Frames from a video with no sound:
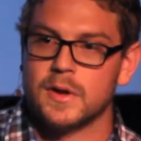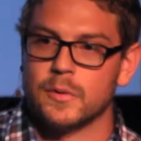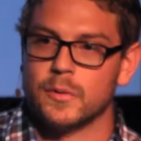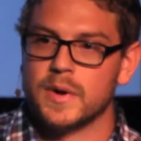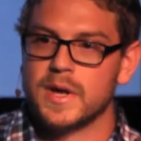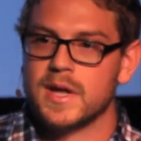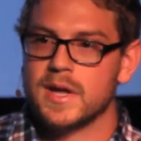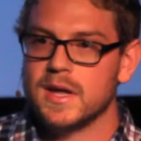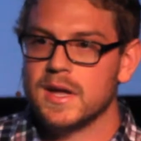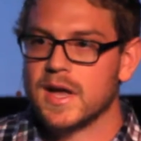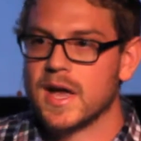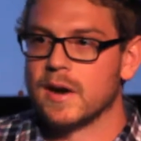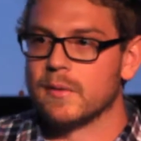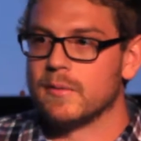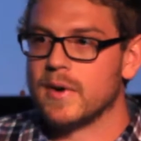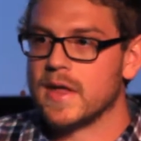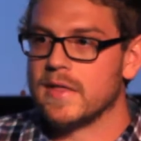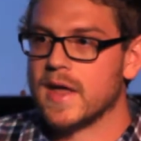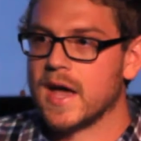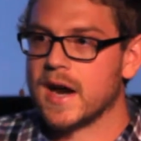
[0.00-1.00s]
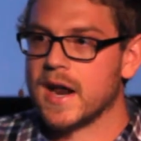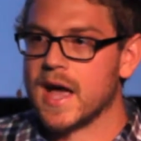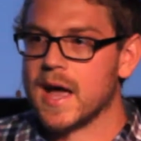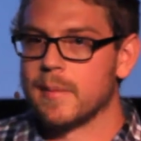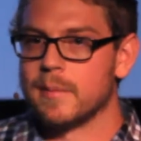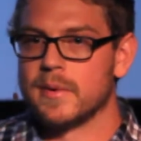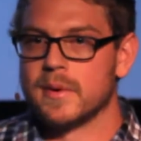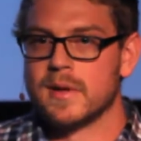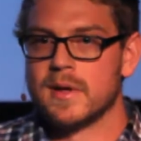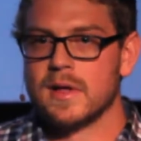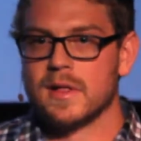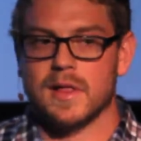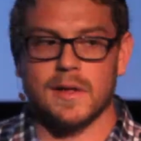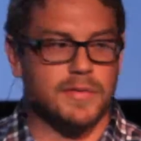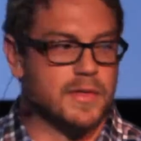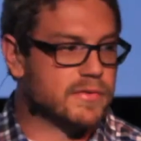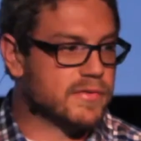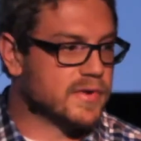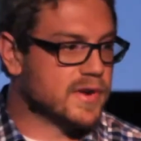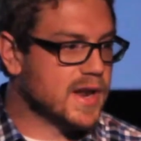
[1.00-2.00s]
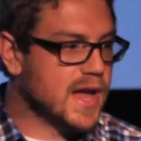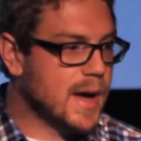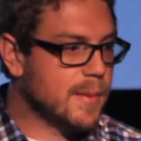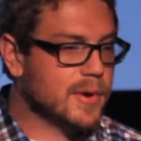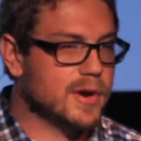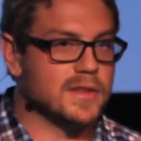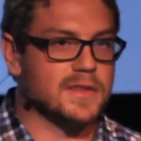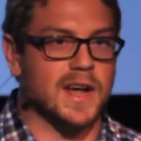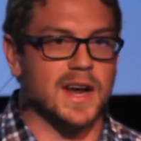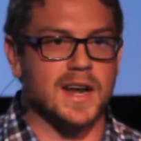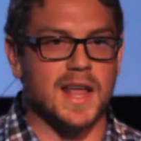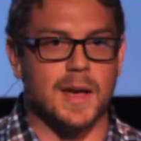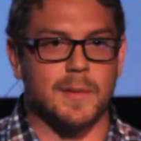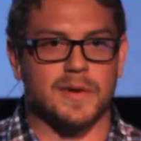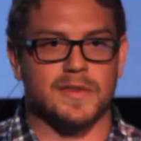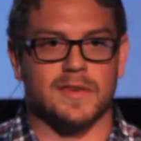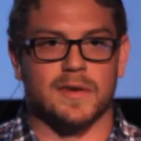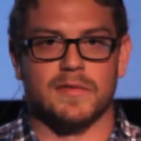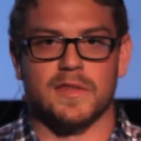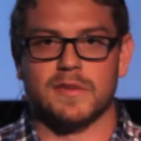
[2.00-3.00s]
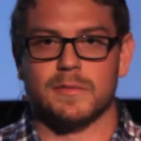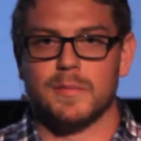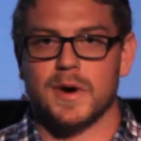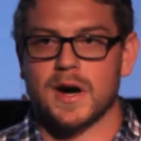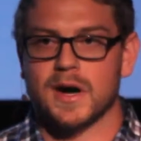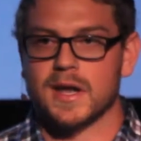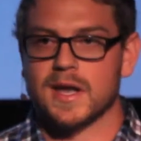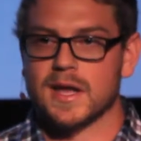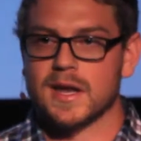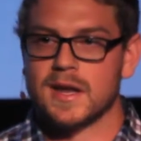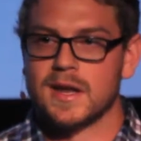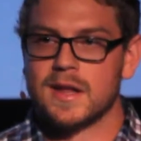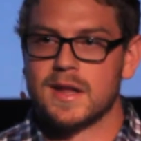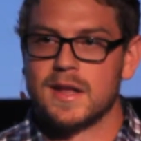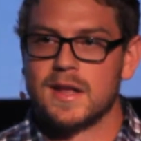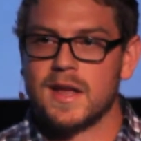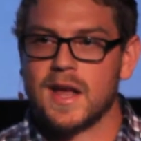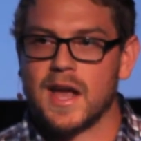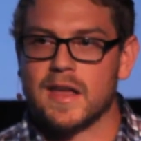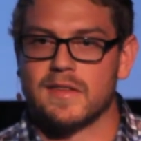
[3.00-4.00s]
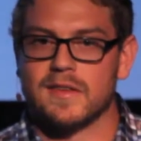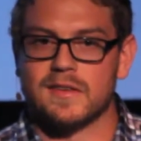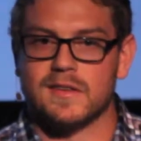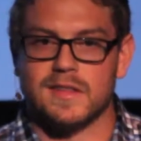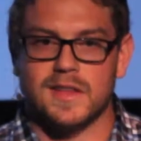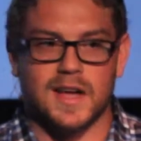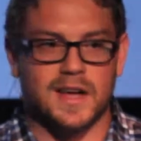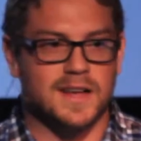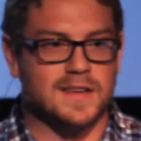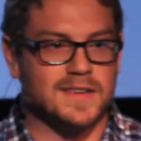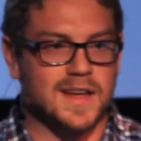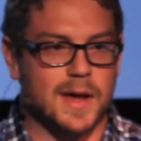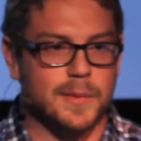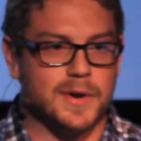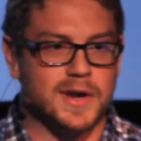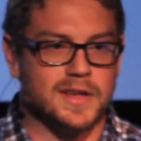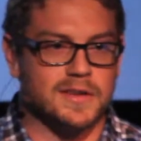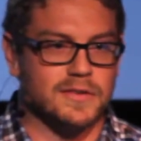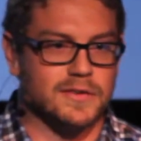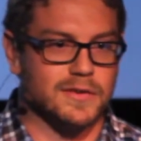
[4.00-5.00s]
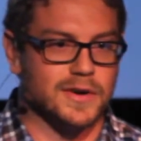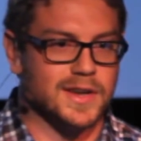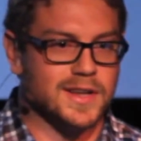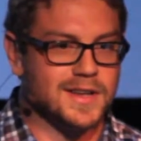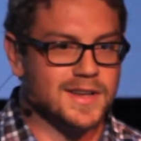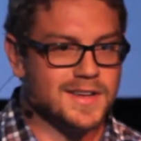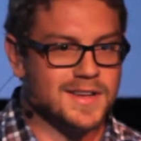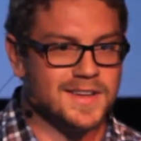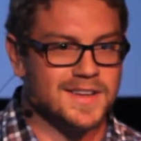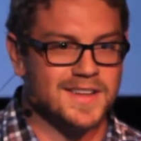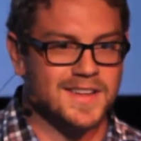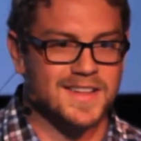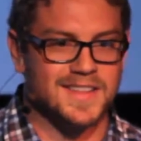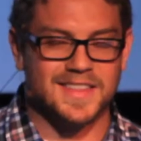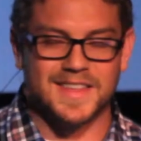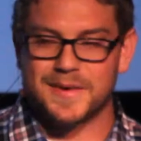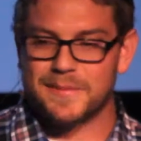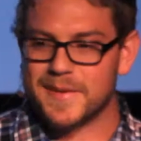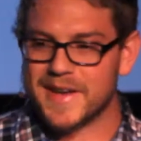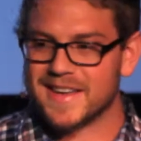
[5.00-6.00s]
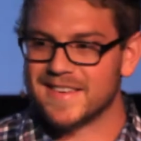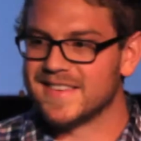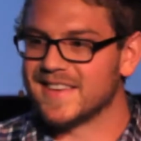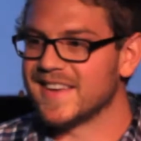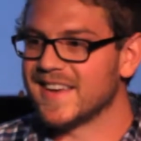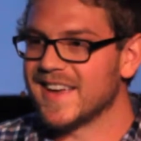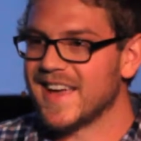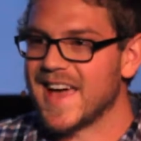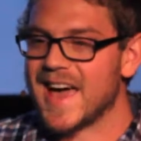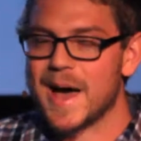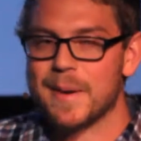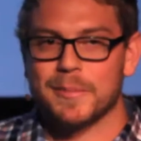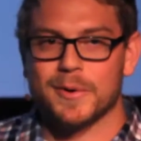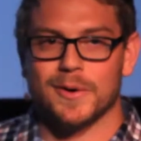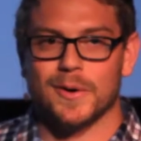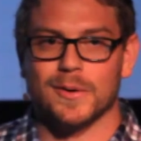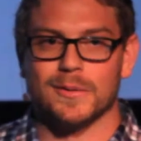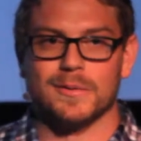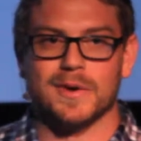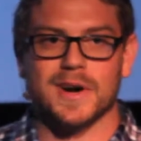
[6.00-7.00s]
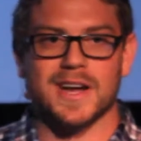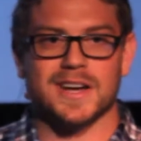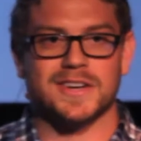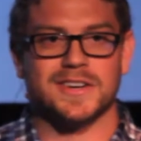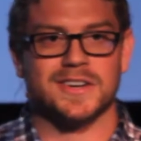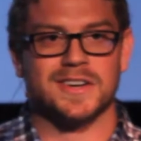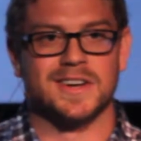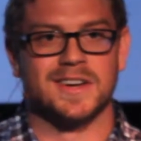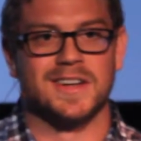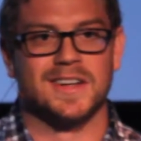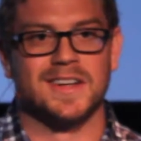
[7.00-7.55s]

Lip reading: We at RunThatApp love the phenomenal dynamics of this market at this lucky time in history, the amazing app gold rush.